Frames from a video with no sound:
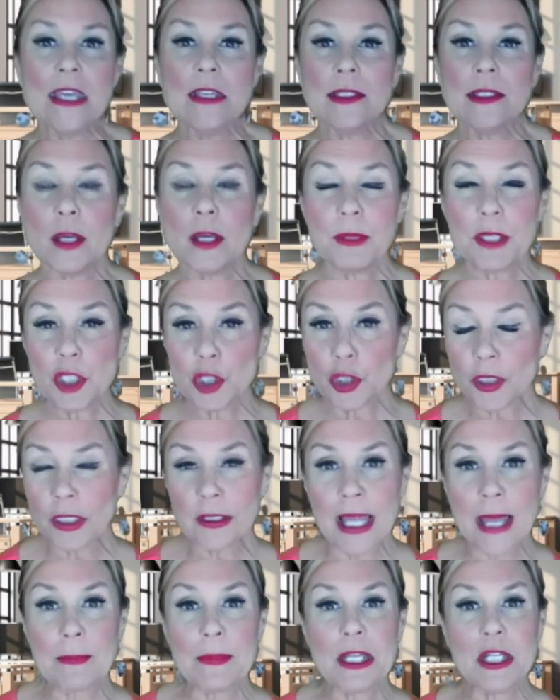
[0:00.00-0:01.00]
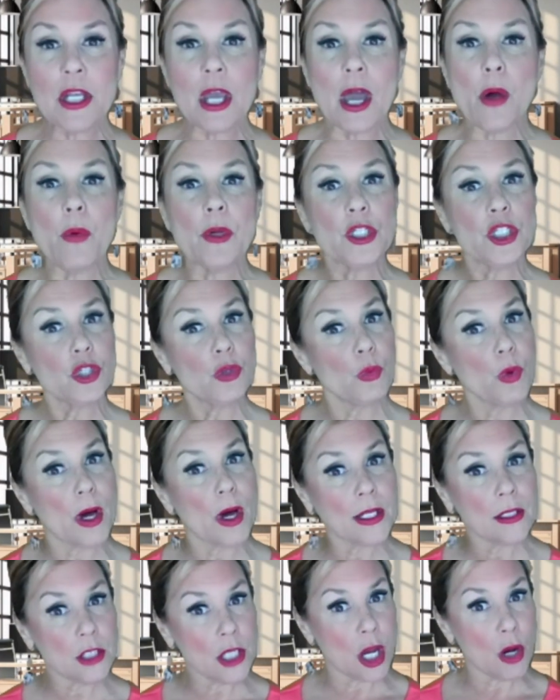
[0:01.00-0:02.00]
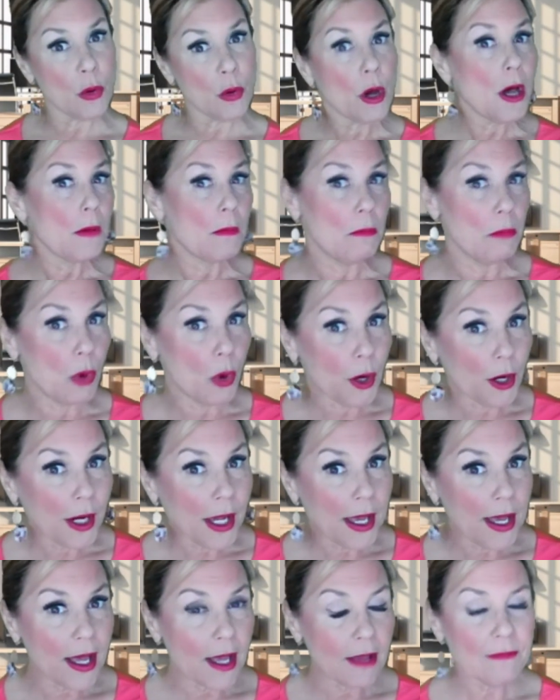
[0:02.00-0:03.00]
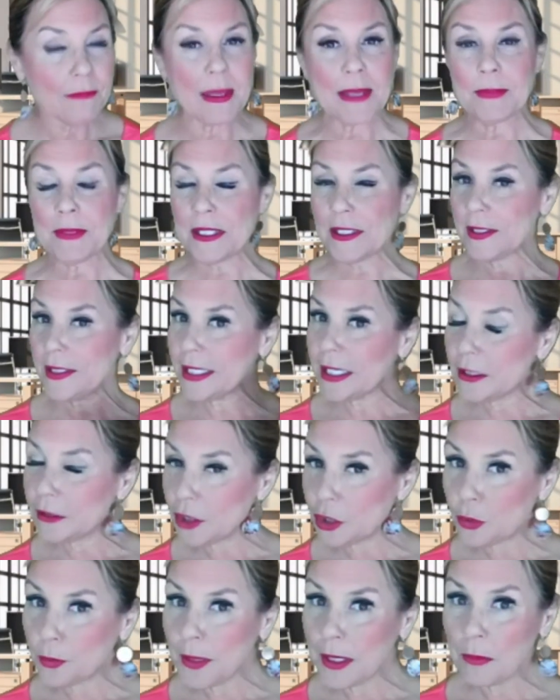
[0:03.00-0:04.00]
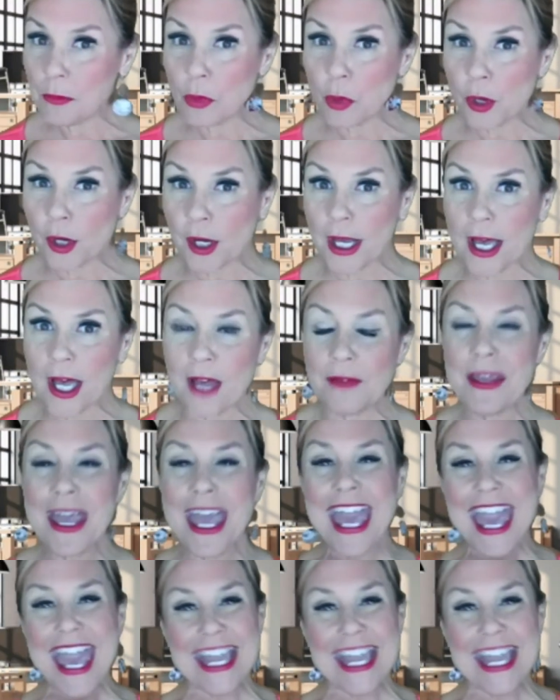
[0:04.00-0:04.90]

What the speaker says: So be sure to let me know what you want to know more of, maybe see a little bit more of,